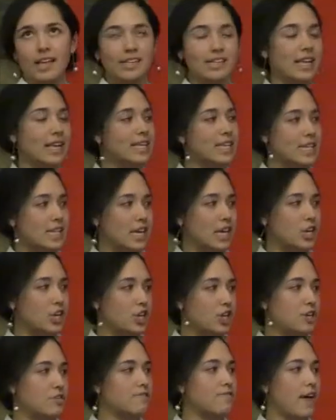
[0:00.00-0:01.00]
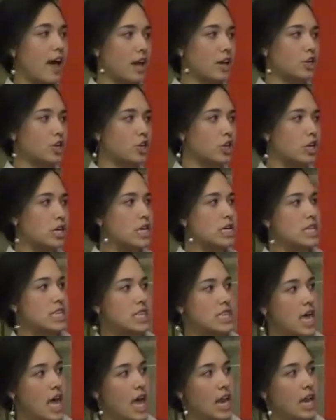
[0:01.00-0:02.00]
less attention factor
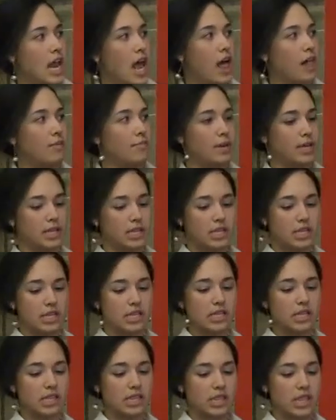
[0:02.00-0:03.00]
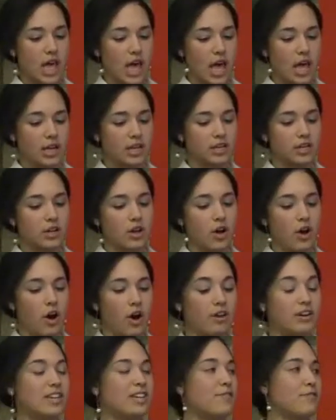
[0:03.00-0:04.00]
than elements that
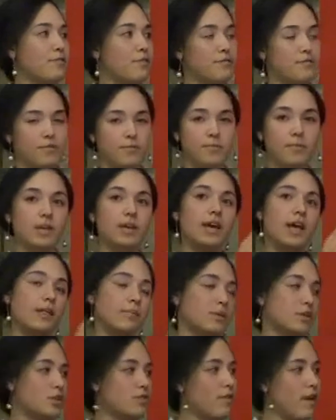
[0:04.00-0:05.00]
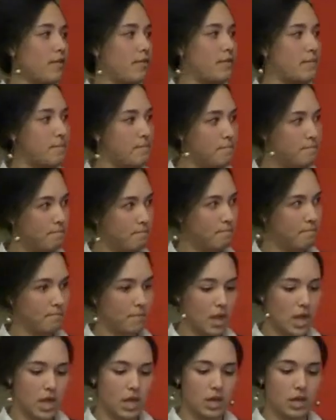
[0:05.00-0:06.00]
are different from the elements around them.
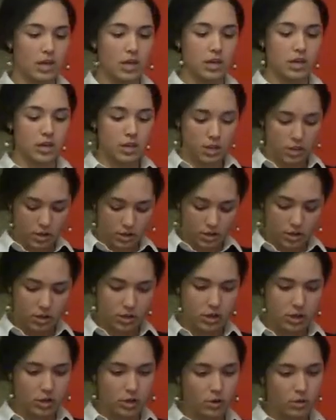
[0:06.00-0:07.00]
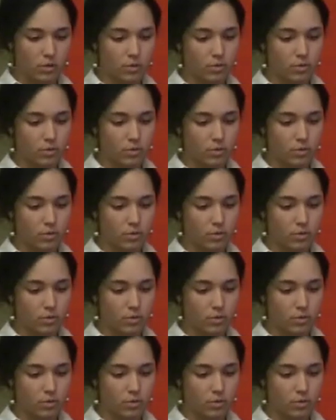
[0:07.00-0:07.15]
So,